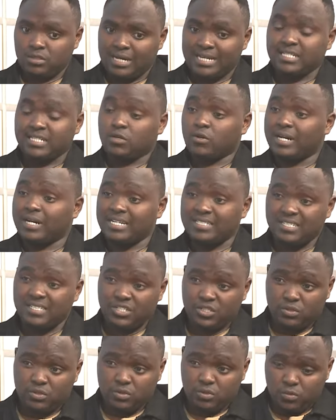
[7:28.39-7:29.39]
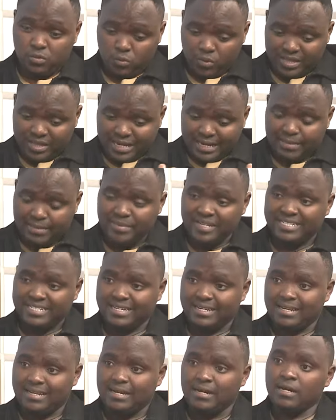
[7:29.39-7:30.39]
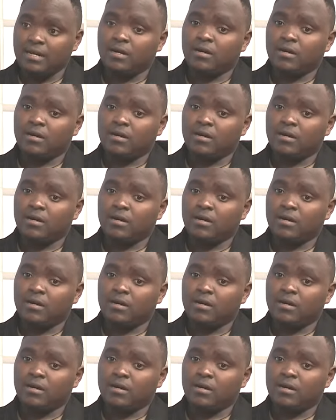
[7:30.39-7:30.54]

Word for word: as an organization, with the limited